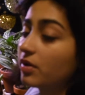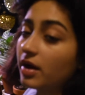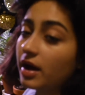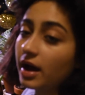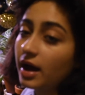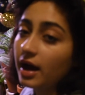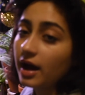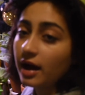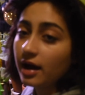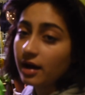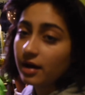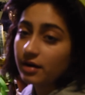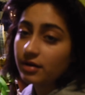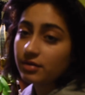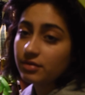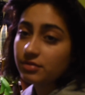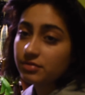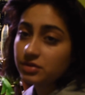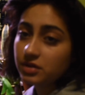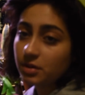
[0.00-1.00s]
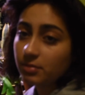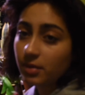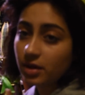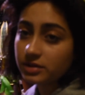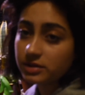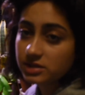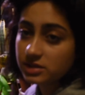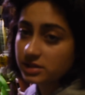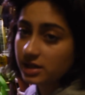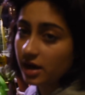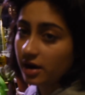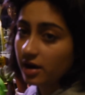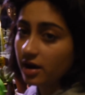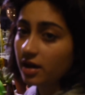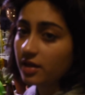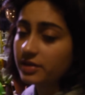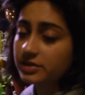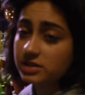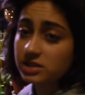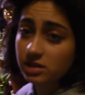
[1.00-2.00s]
have the
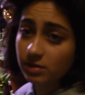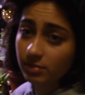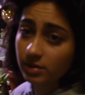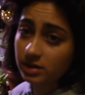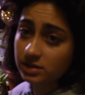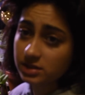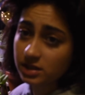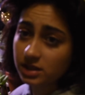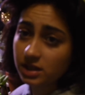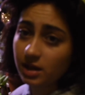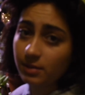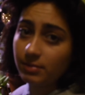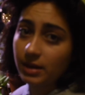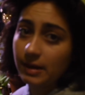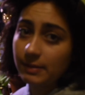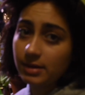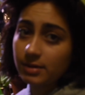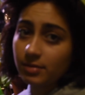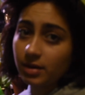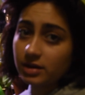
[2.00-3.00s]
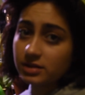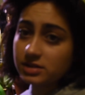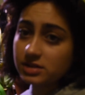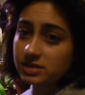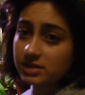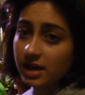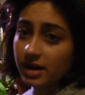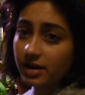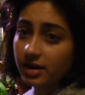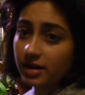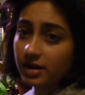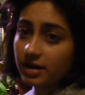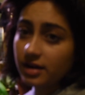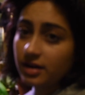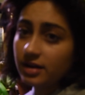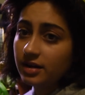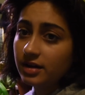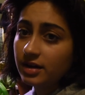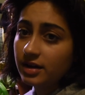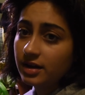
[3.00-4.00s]
monstera. This is basically a baby monstera.
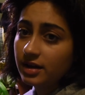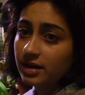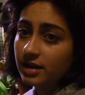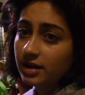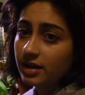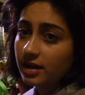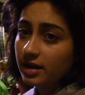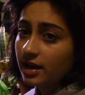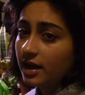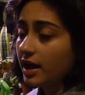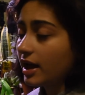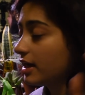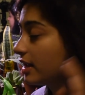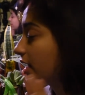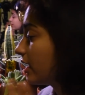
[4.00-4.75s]
And I